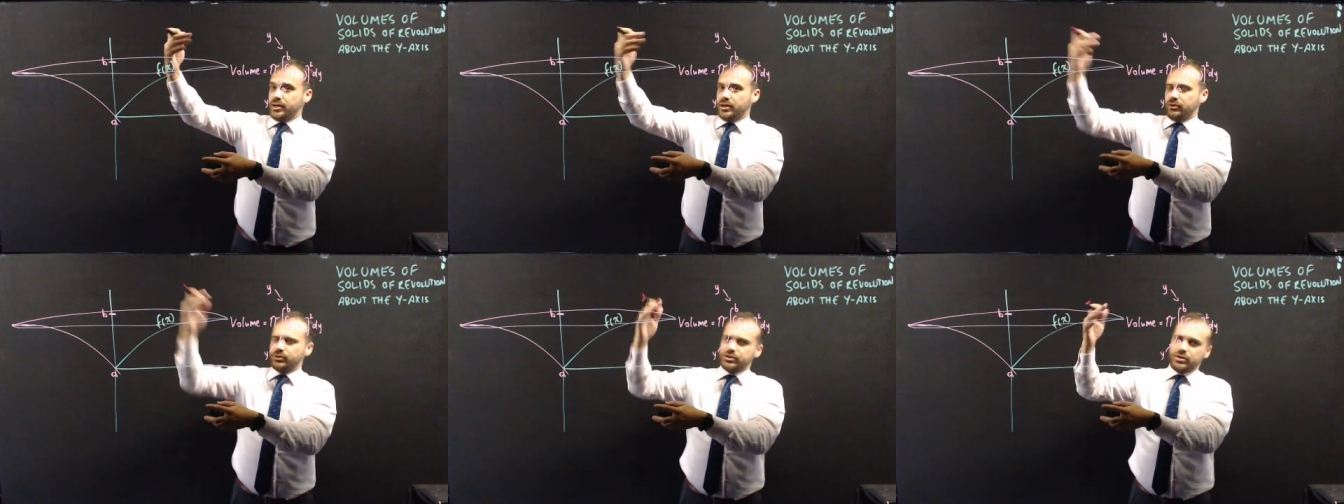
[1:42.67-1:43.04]

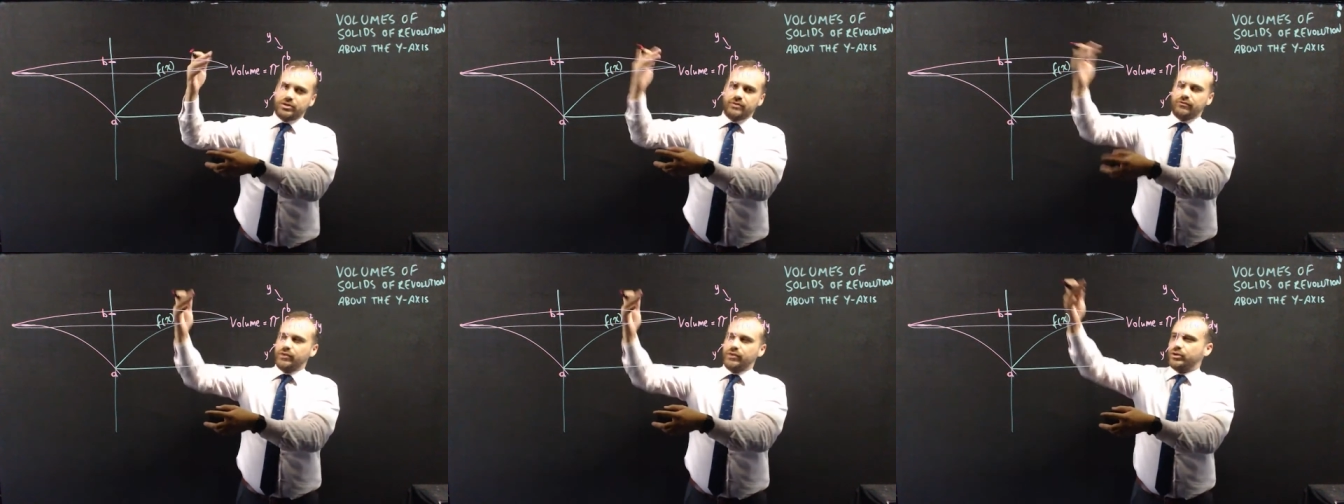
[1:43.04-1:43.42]
or sorry,
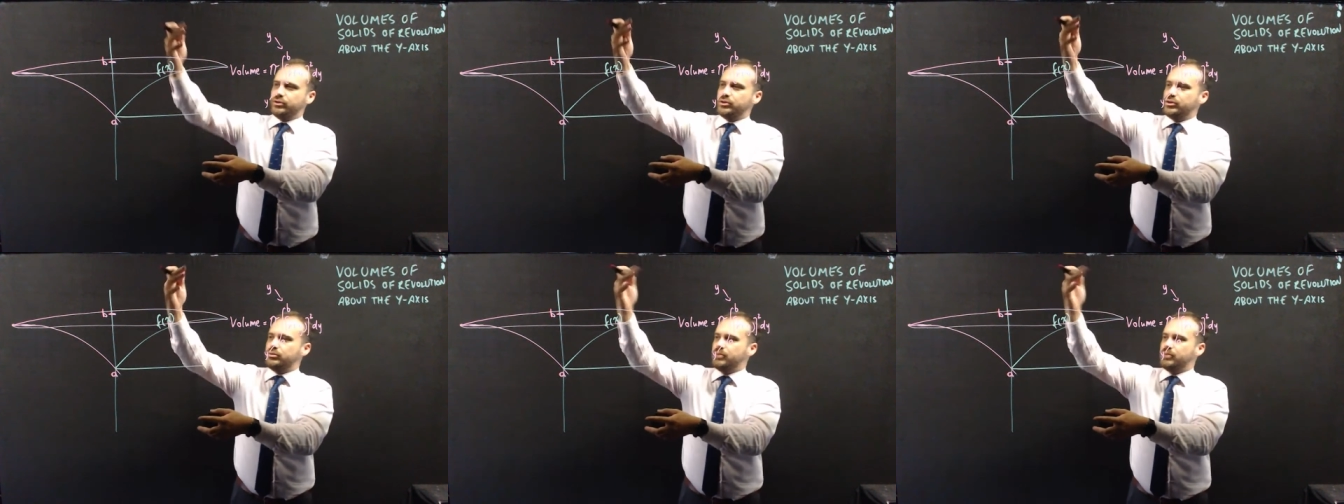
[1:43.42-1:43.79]
the
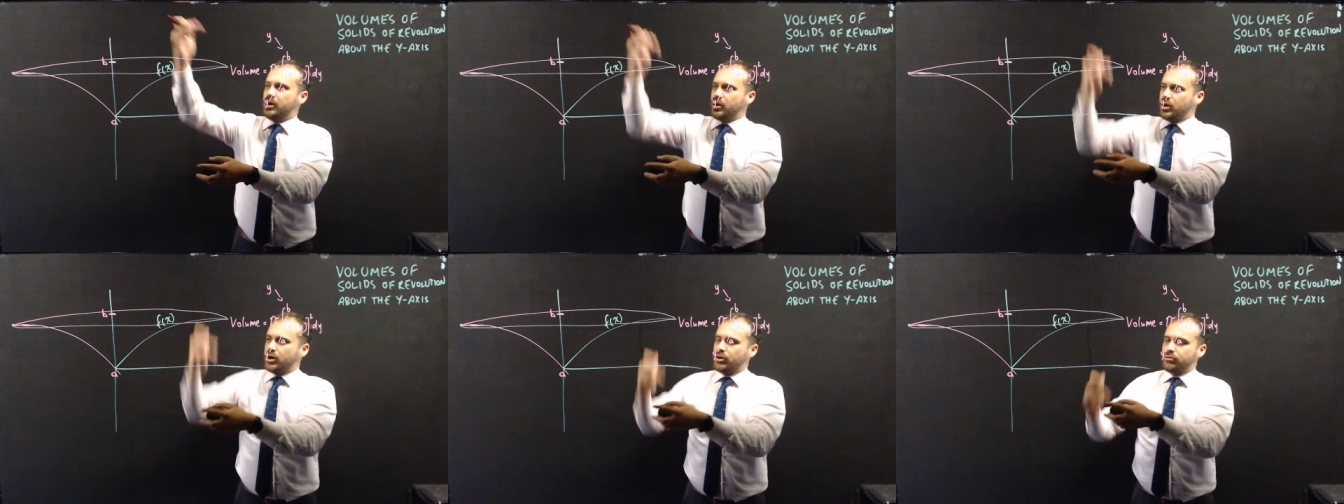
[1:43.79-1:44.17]
volume
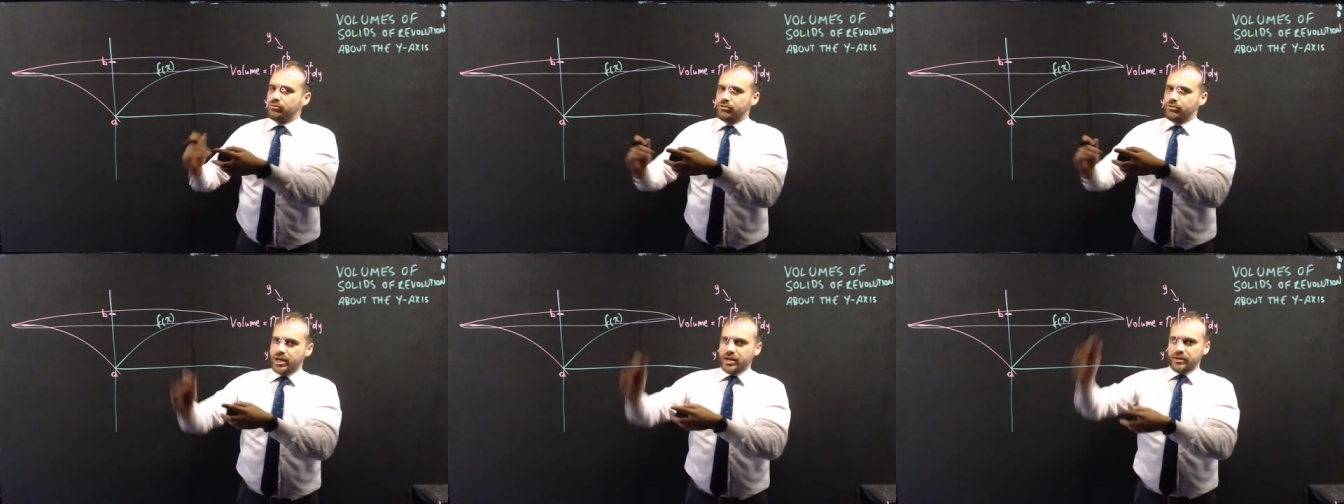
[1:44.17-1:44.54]

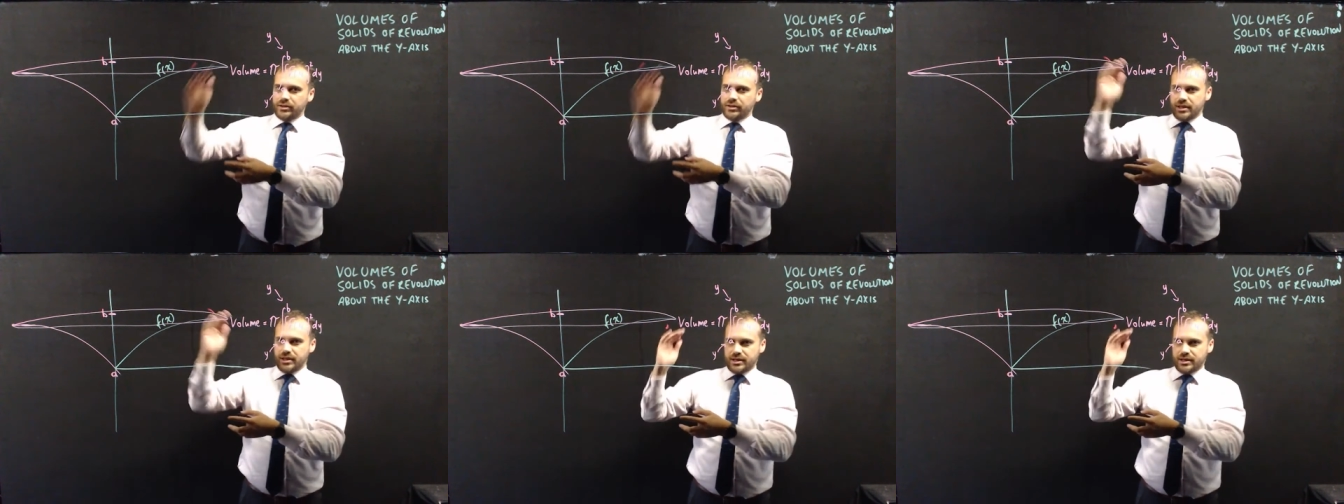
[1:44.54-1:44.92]
around
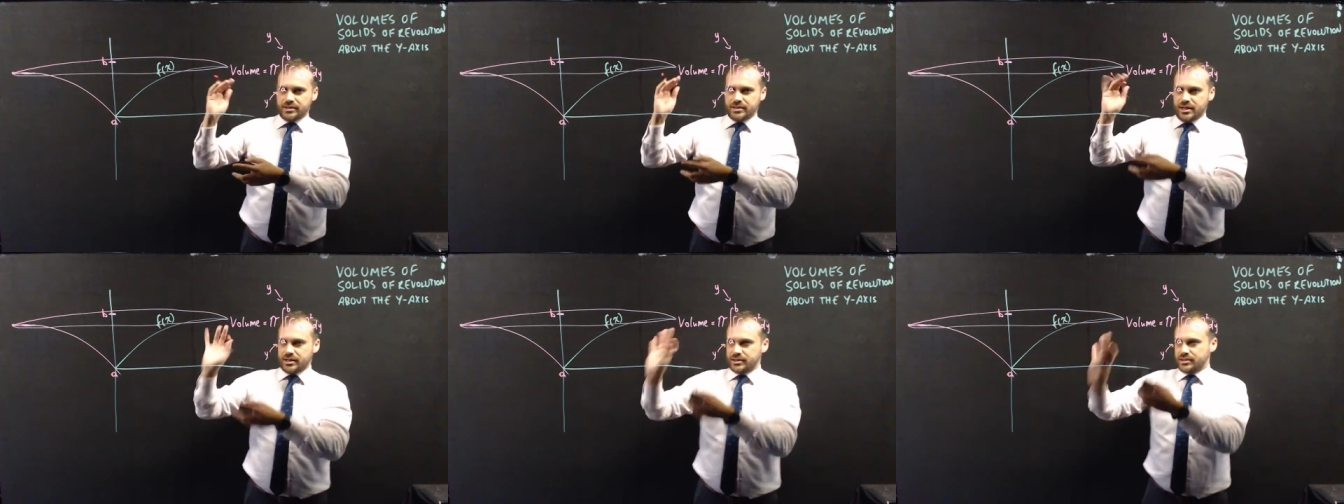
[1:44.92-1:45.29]
the
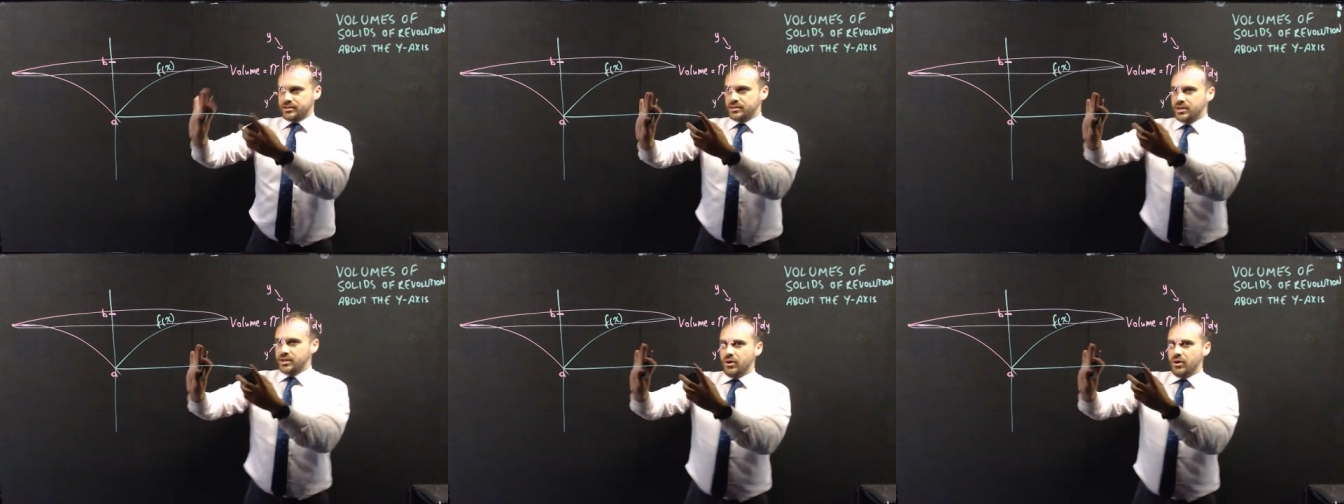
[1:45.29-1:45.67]

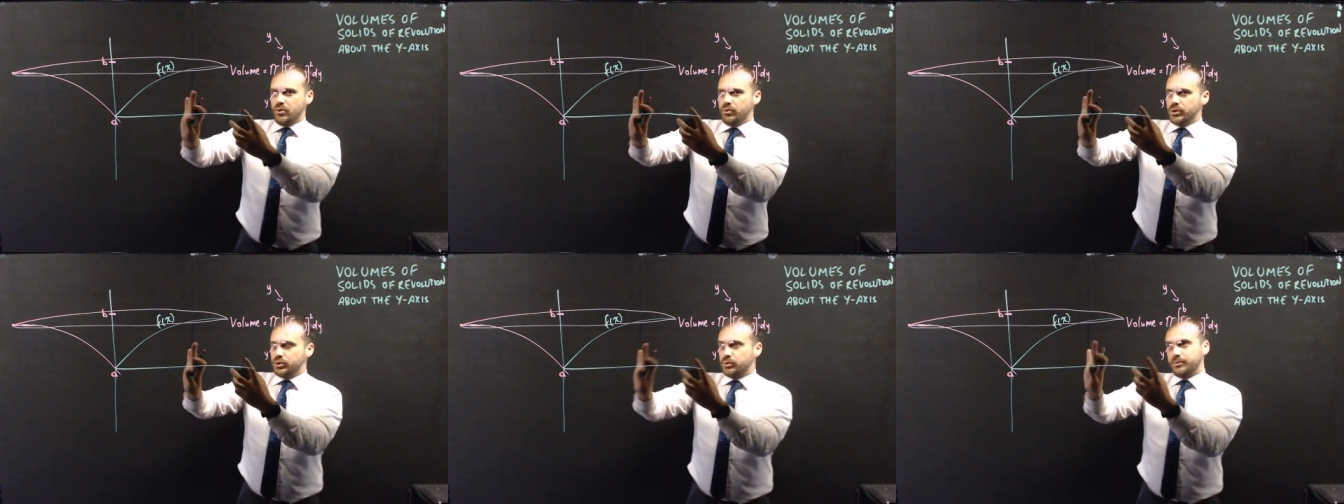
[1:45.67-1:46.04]
x-axis
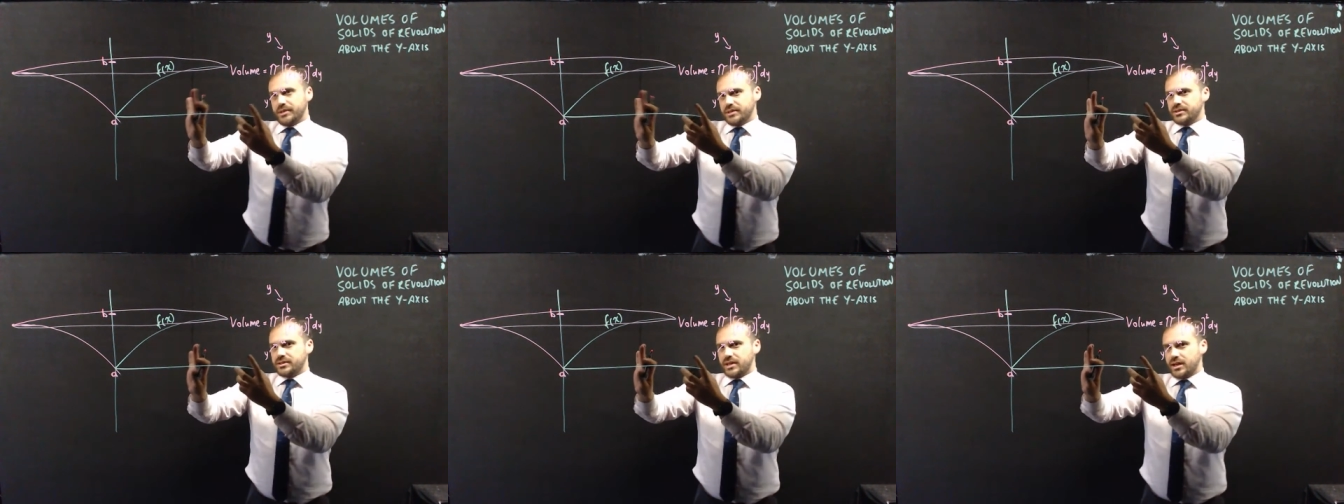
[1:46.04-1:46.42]
which will be
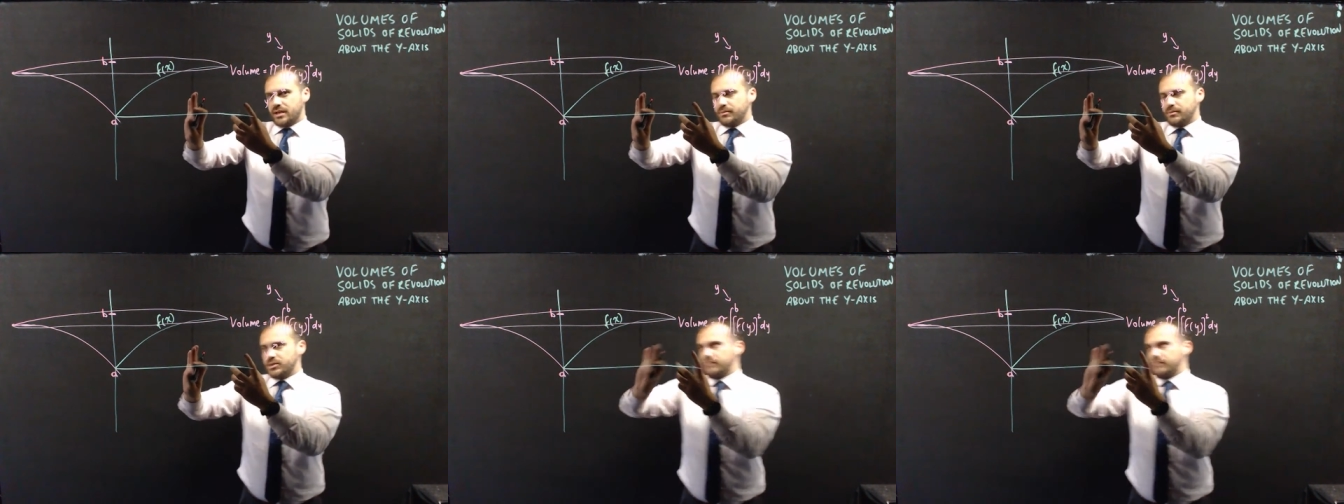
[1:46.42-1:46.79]
the same as